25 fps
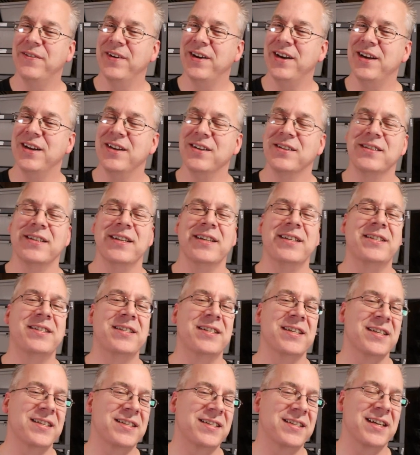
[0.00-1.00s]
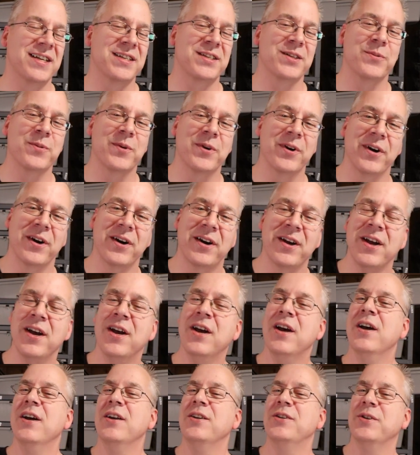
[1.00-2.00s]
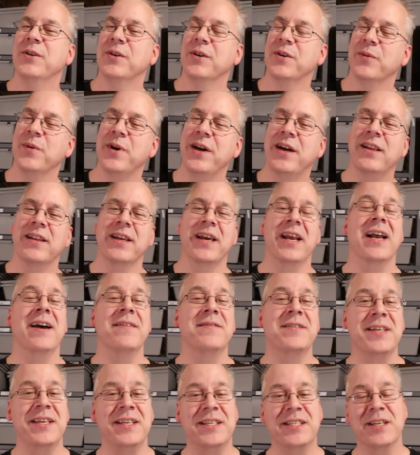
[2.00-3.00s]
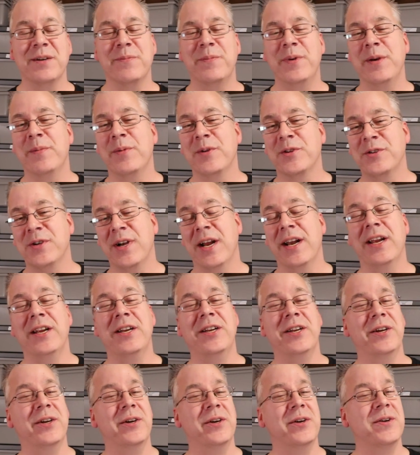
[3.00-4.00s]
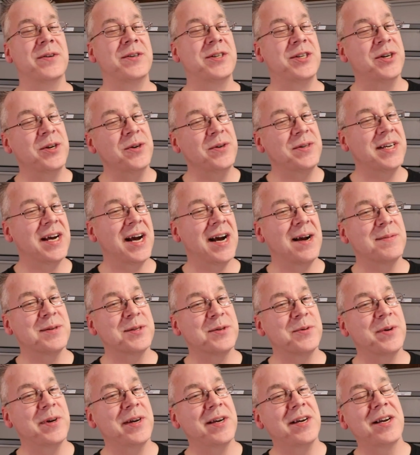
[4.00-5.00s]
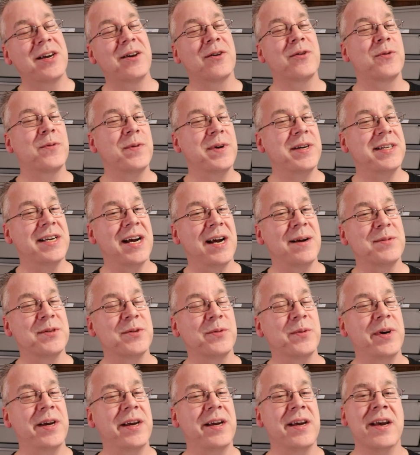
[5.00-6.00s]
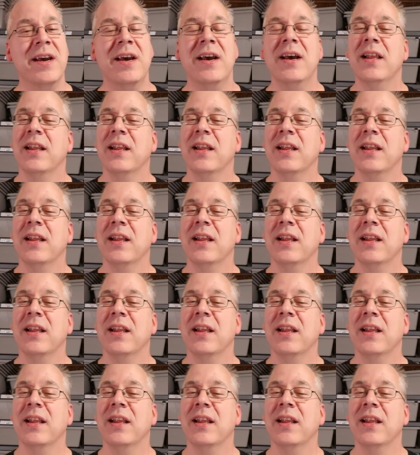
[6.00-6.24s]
videos. It just doesn't work doing weekly. And I've seen some people trying to do 2 times a week or 3 times a week.